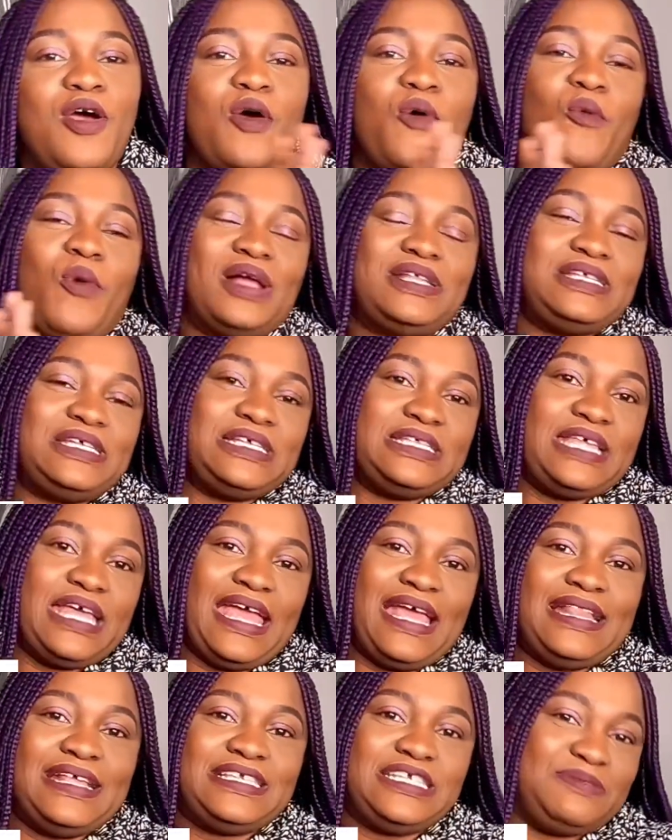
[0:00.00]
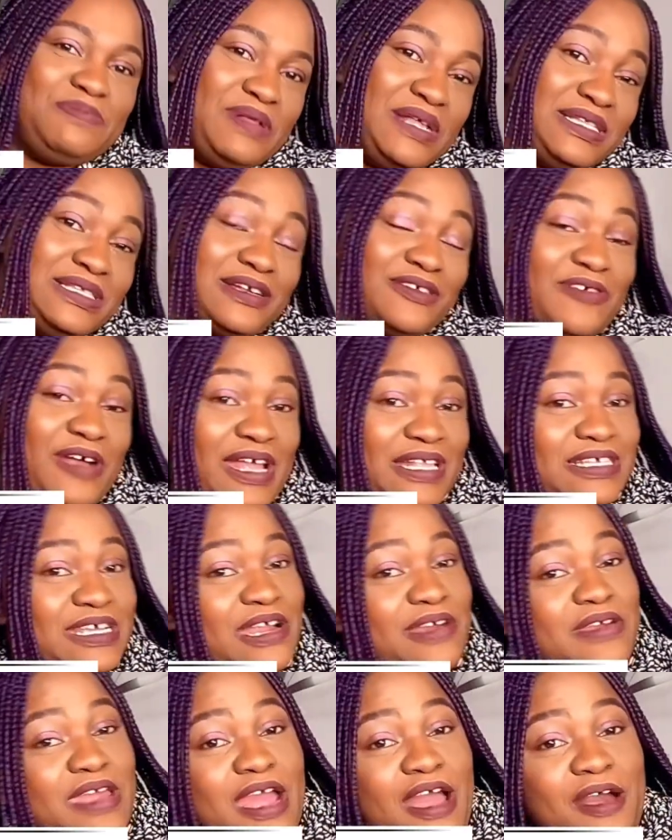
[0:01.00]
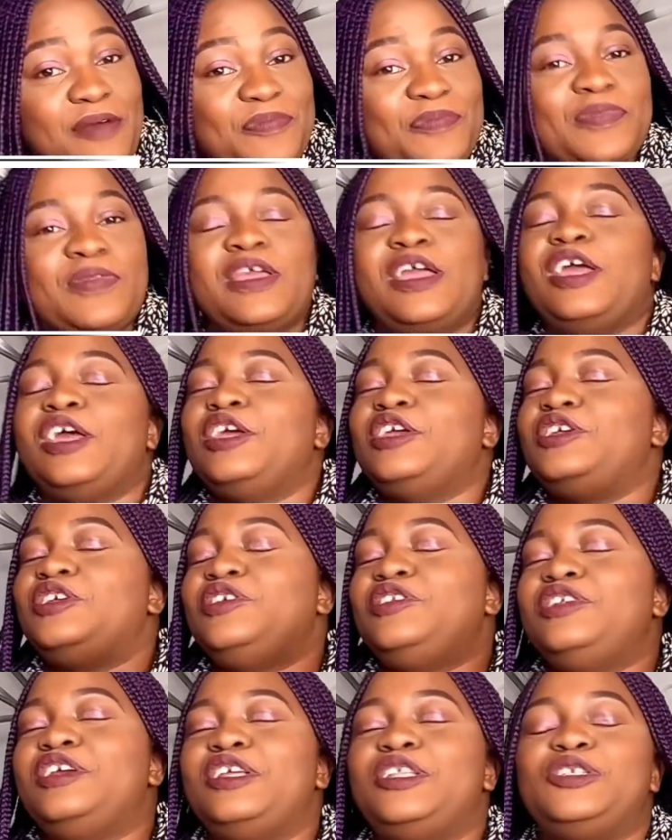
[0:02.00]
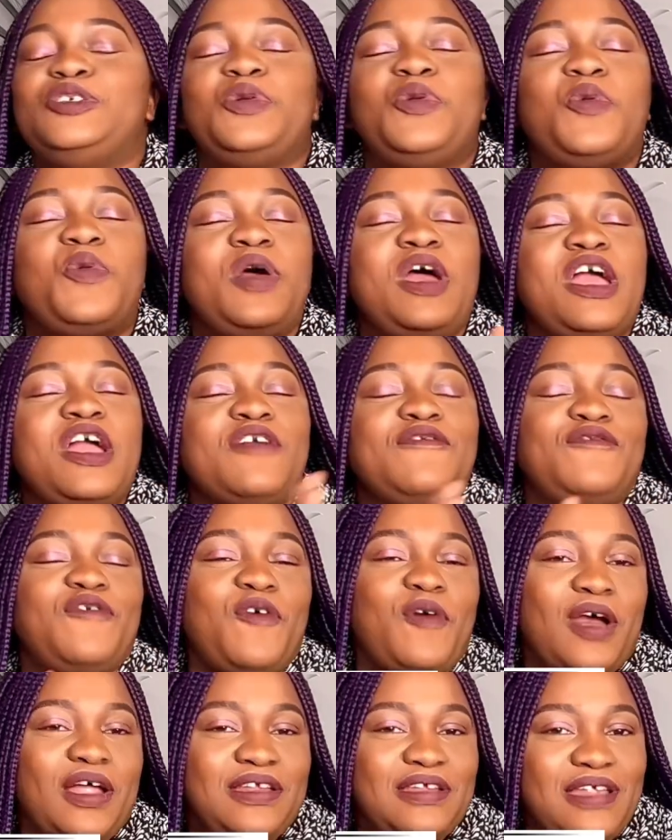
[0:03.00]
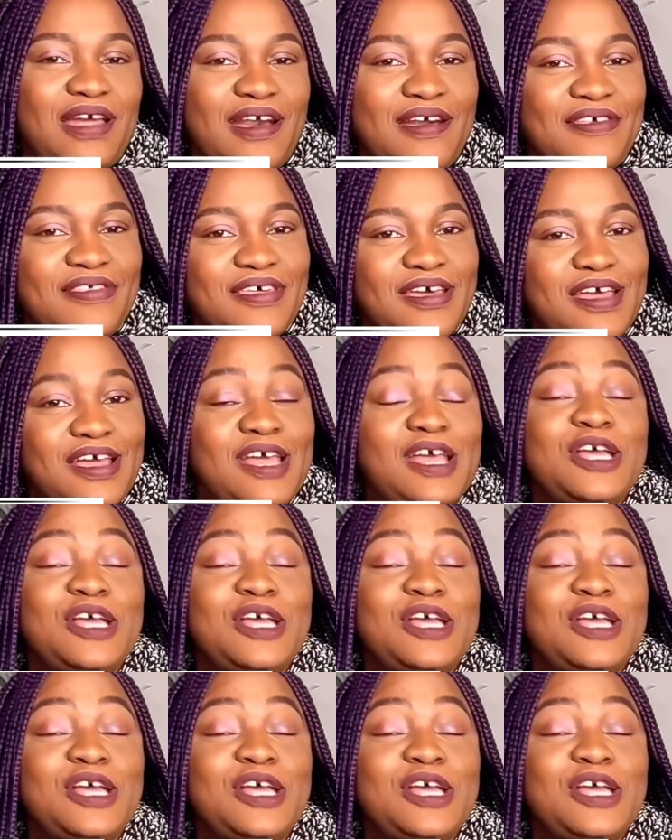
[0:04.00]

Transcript: What is the eligibility criteria? You need to work for another